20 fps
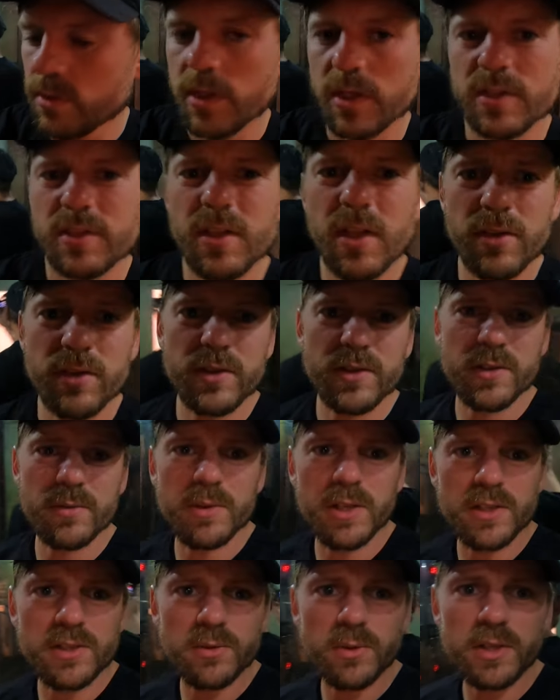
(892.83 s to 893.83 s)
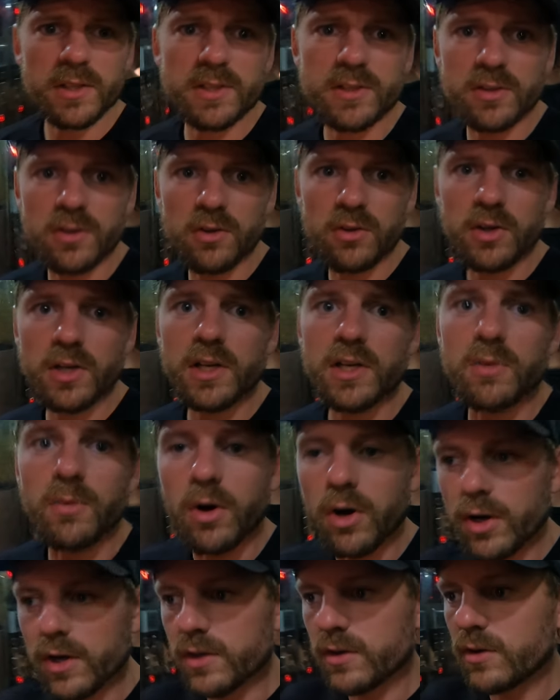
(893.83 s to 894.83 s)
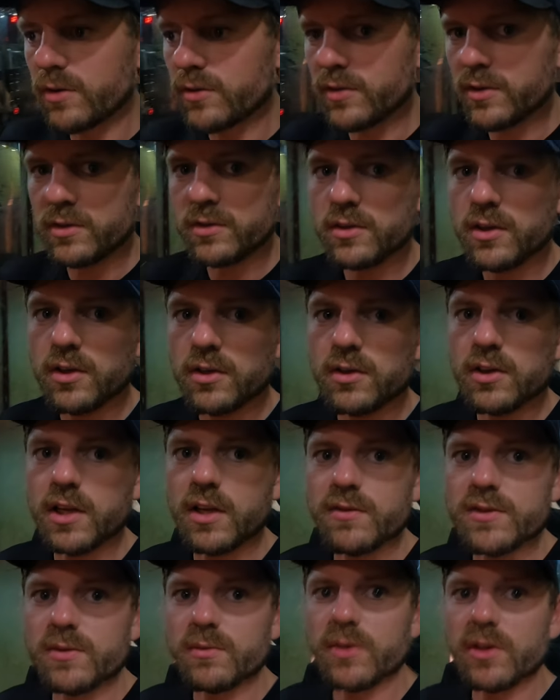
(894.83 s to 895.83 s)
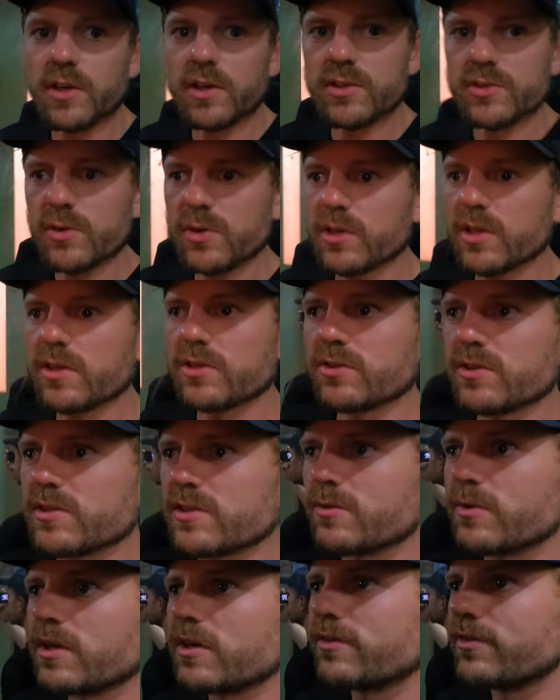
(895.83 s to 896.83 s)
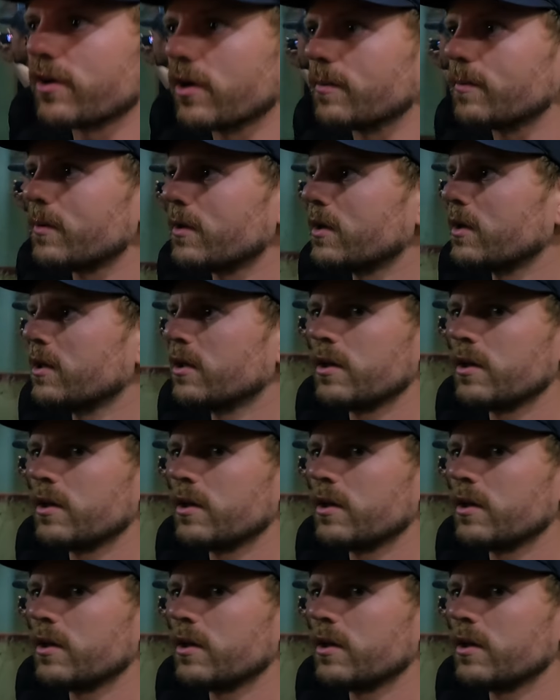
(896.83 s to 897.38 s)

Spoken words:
Yeah, it's nothing to me as a Westerner or anyone who lives in the sort of countries that we're from.